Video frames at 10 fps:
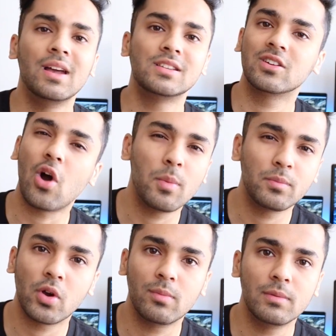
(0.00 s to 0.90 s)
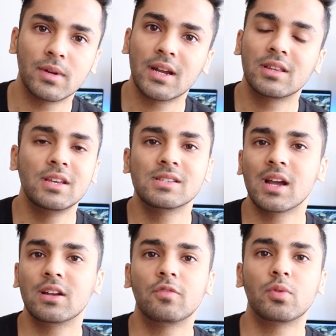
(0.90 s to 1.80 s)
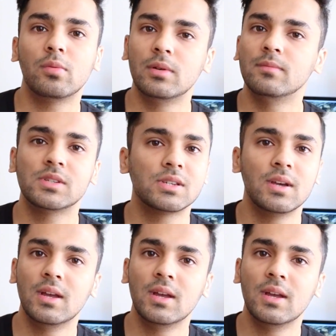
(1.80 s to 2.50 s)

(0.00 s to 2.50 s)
it's a common problem right these kind of problems